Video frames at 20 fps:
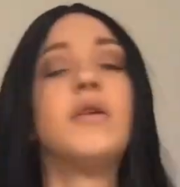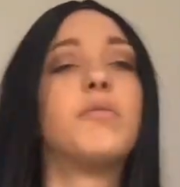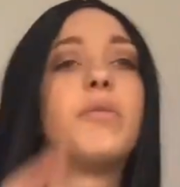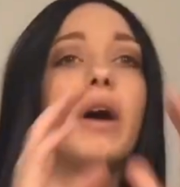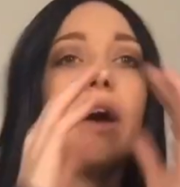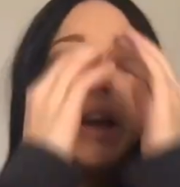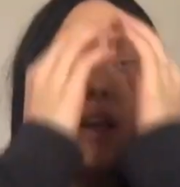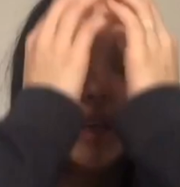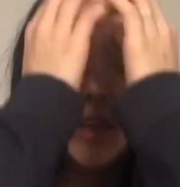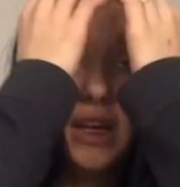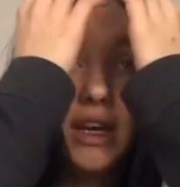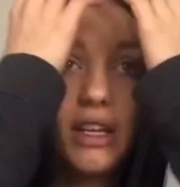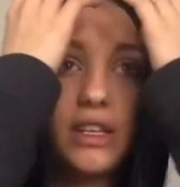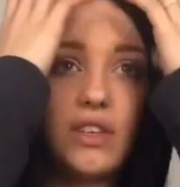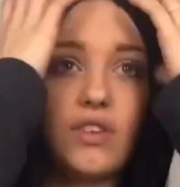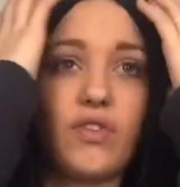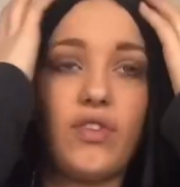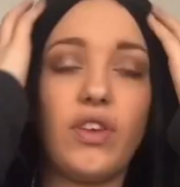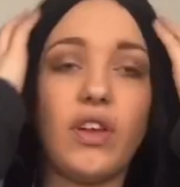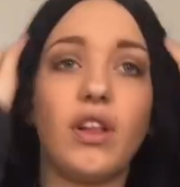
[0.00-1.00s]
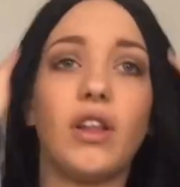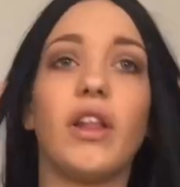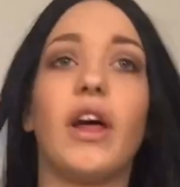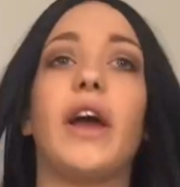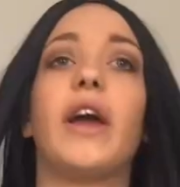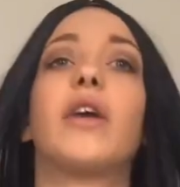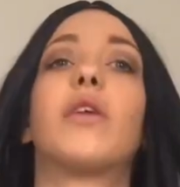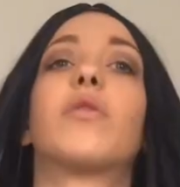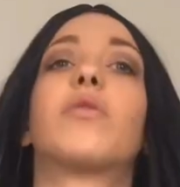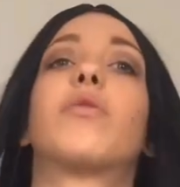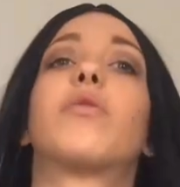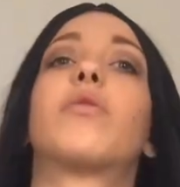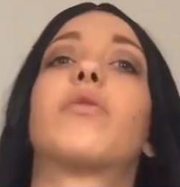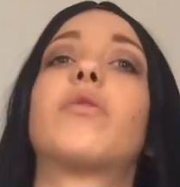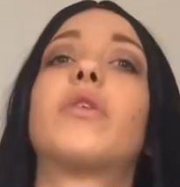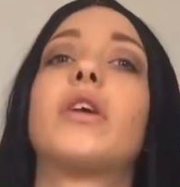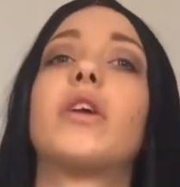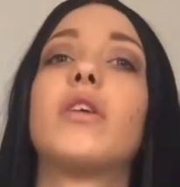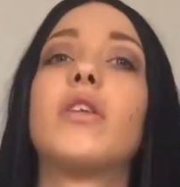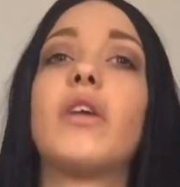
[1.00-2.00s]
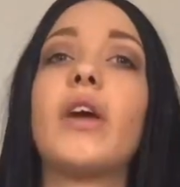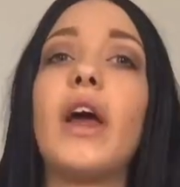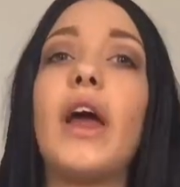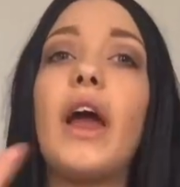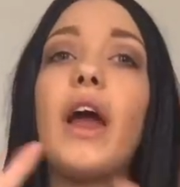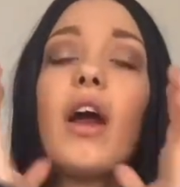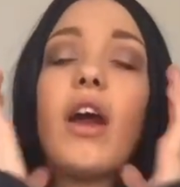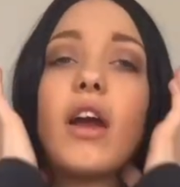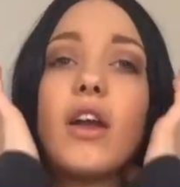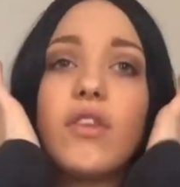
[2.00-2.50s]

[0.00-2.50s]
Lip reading: But it does feel like real hair.